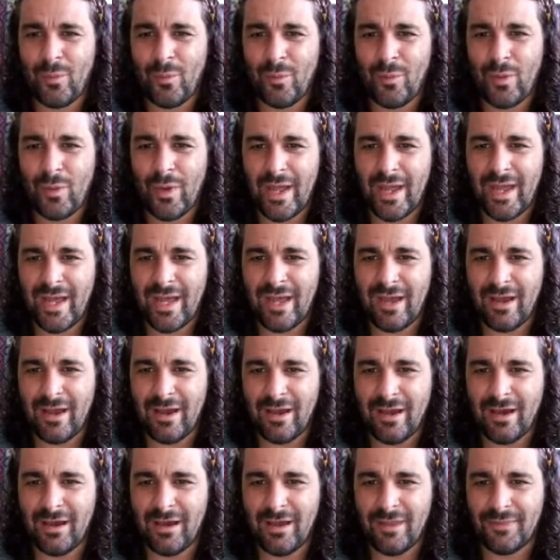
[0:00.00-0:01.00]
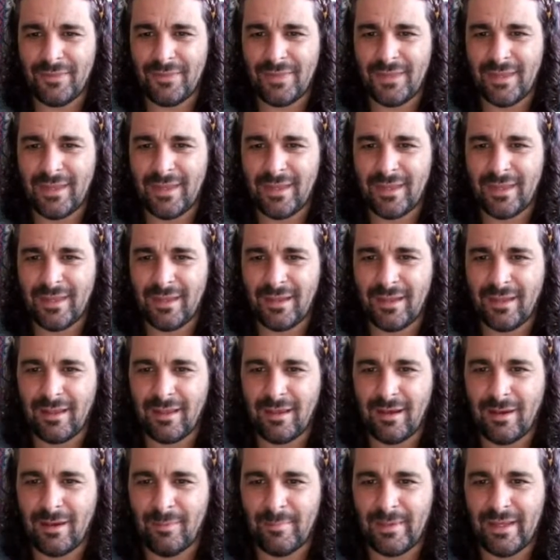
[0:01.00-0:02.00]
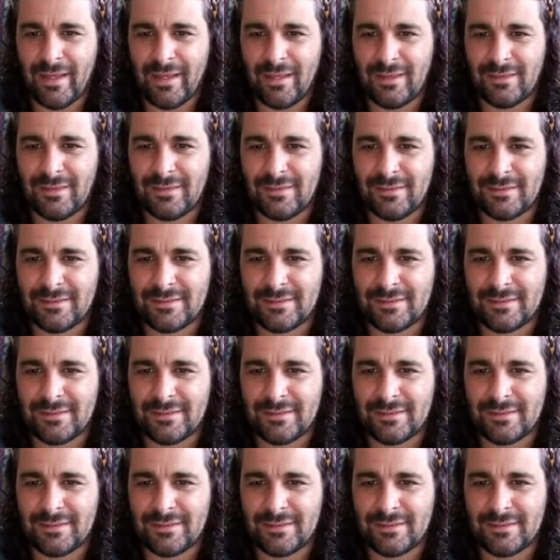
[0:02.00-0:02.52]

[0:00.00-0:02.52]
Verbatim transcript: Where are the comments?